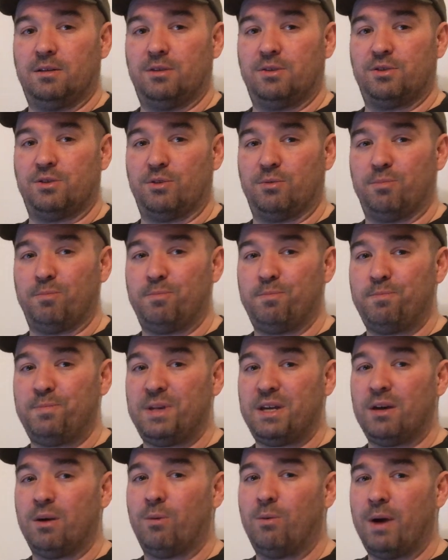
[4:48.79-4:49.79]
So
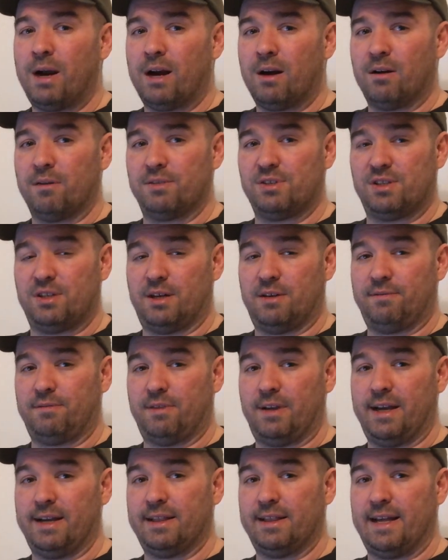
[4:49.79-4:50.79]
be aware of stuff
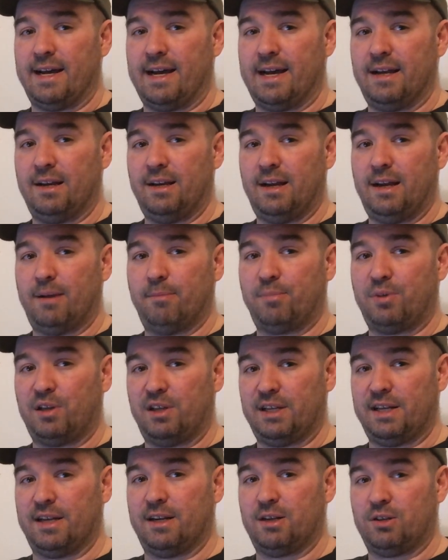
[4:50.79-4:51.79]
like that and
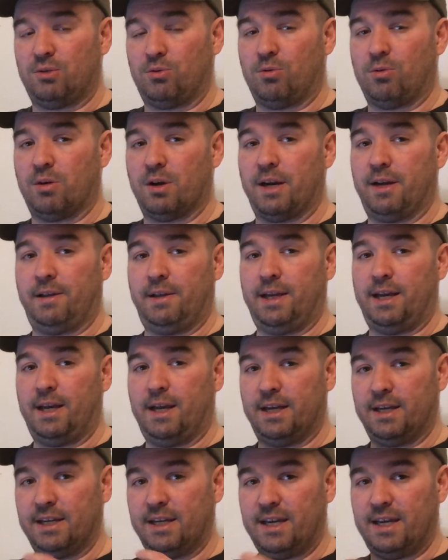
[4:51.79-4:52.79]
plan accordingly.
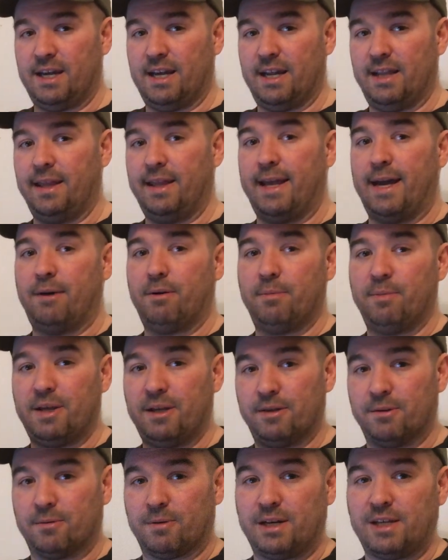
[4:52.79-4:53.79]
Again, that would be
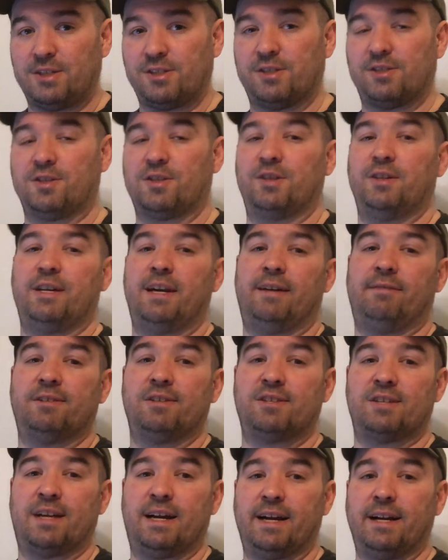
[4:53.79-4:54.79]
the reason it's good to have a
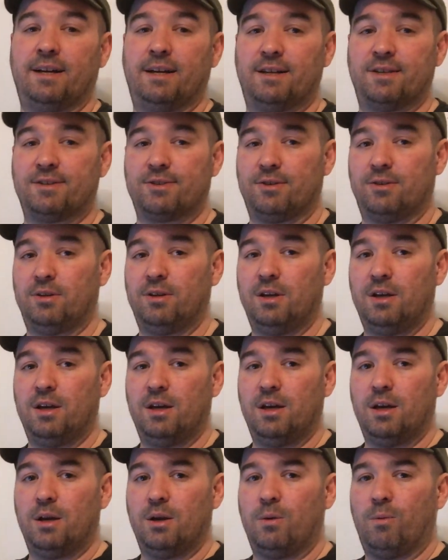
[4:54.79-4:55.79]
side hustle.
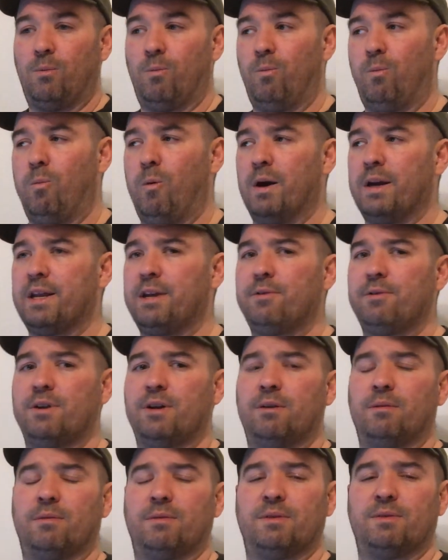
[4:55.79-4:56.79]
What do you
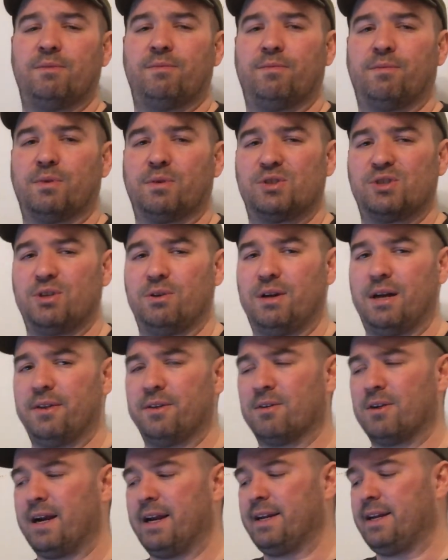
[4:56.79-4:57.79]
know? So
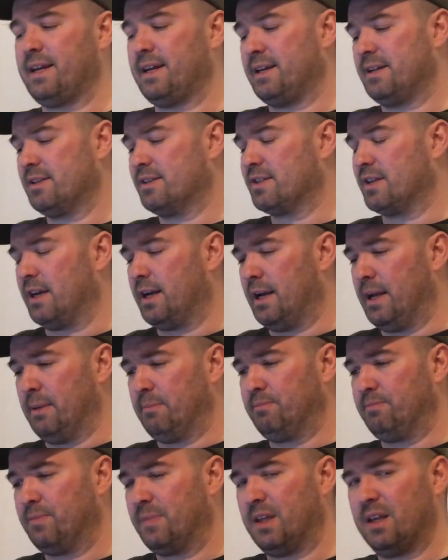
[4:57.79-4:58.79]
other ideas,
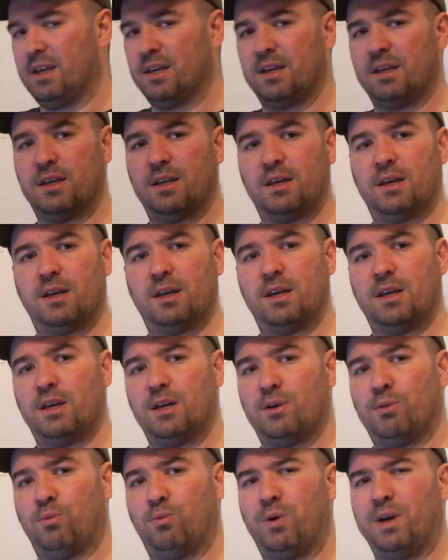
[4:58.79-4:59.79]

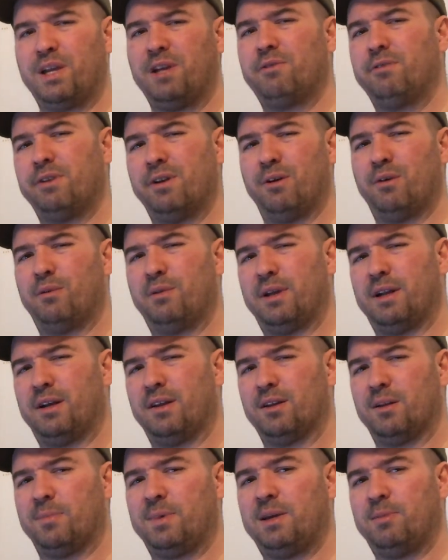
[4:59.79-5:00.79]
What do you know that
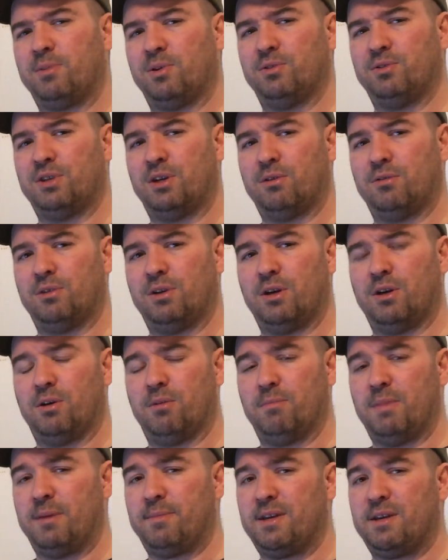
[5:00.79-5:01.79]
other people don't
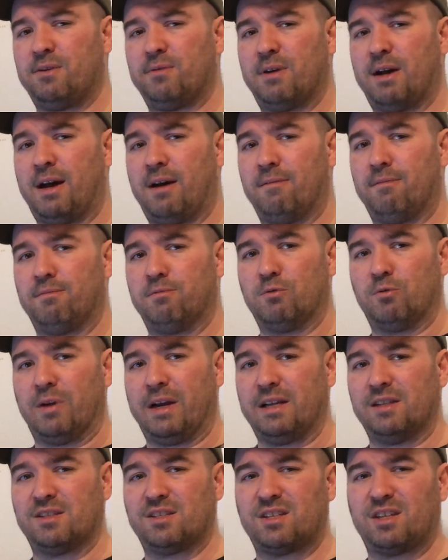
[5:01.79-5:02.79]
know? Maybe you have
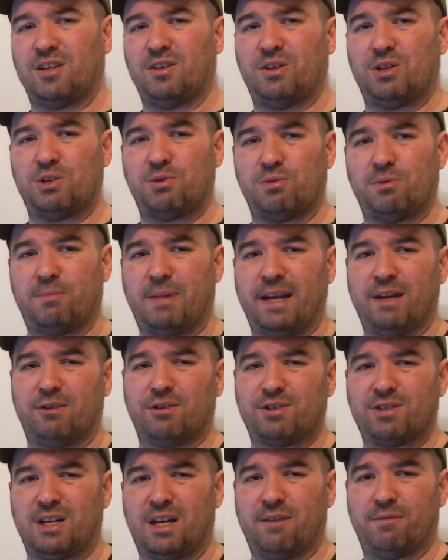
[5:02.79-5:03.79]
great skills with
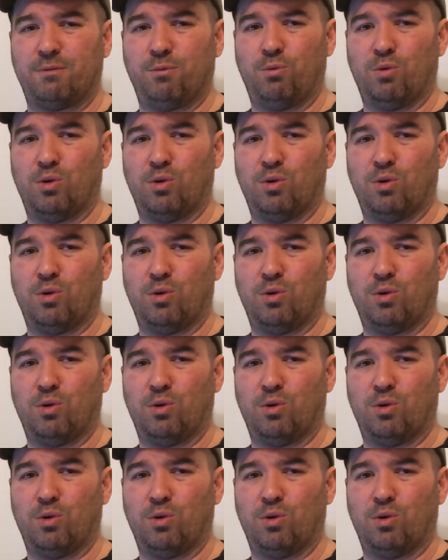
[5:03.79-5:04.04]
Microsoft